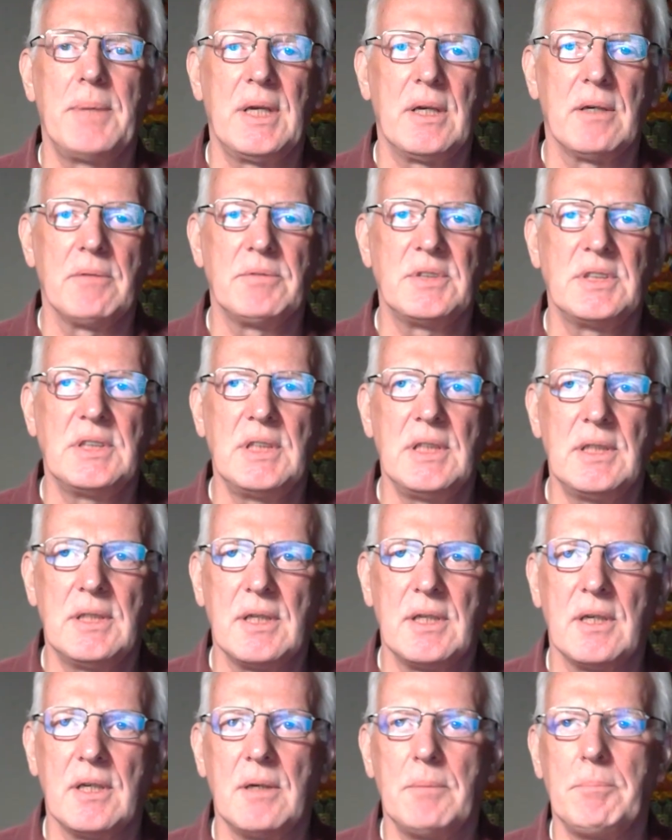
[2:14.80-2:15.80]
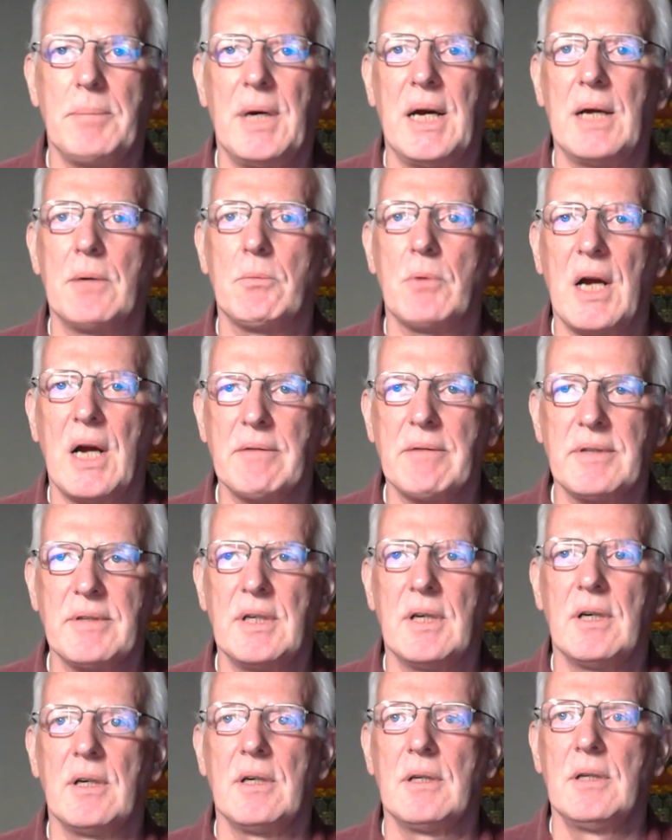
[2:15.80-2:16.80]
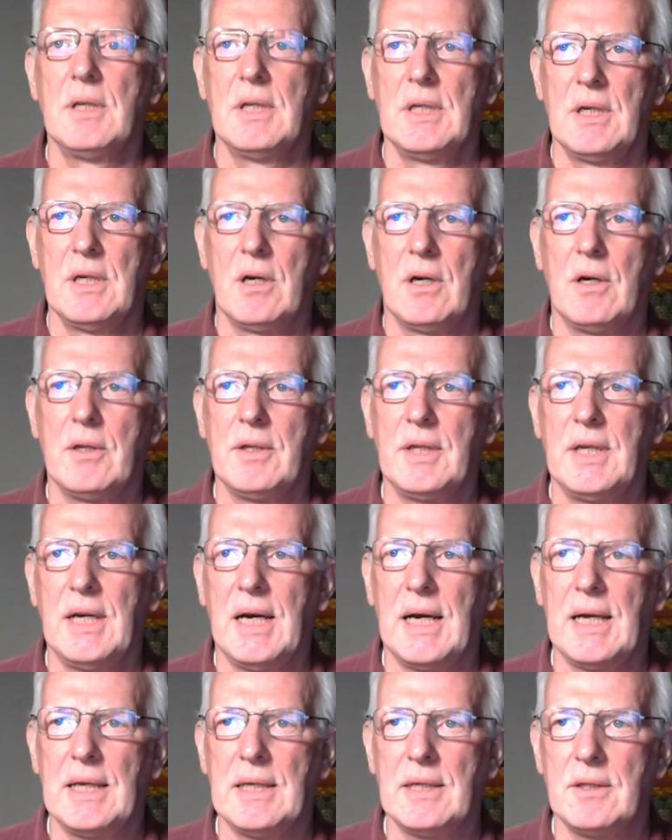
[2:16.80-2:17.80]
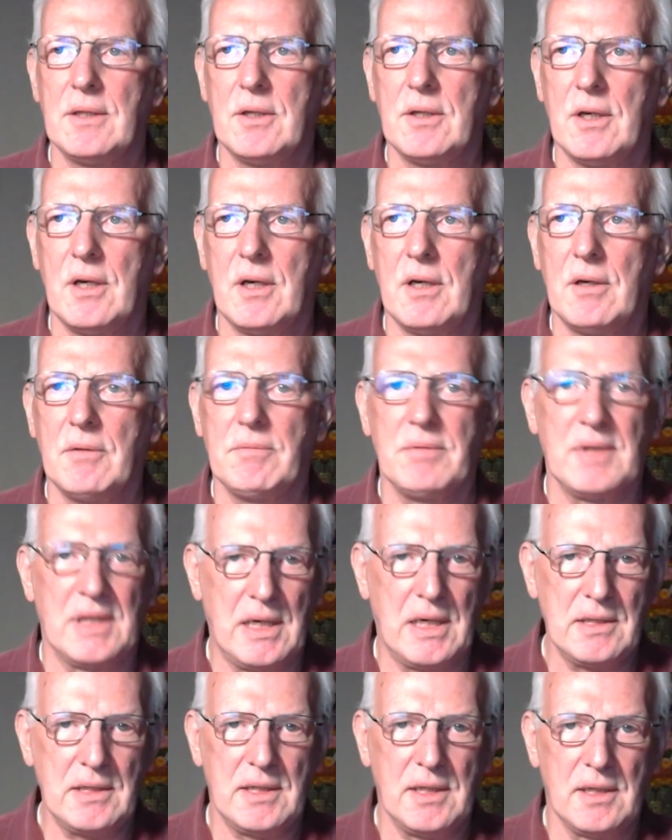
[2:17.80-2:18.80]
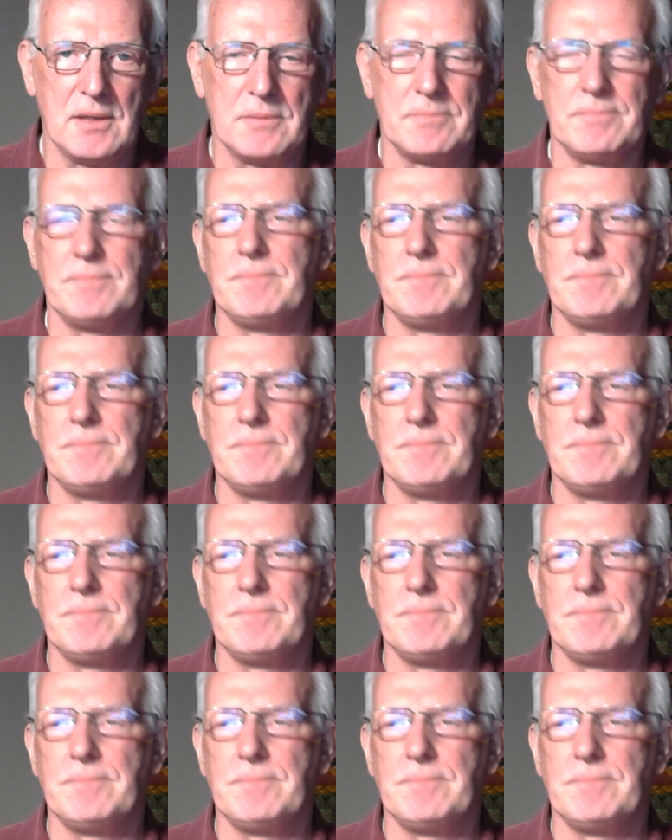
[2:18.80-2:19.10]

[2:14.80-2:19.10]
of Sita by Ravana on the island of Lanka,